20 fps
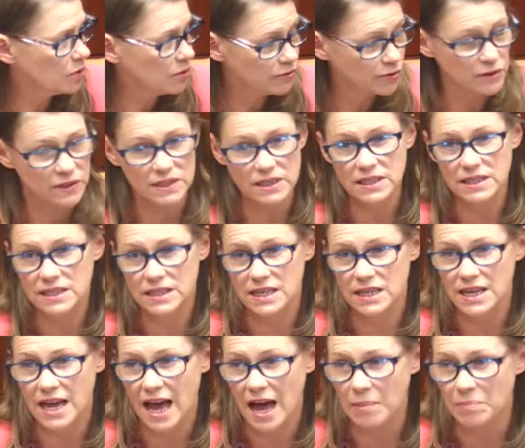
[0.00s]
prefers to
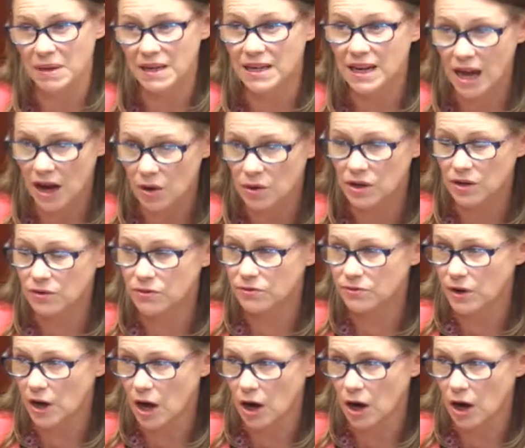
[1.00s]
see happen out of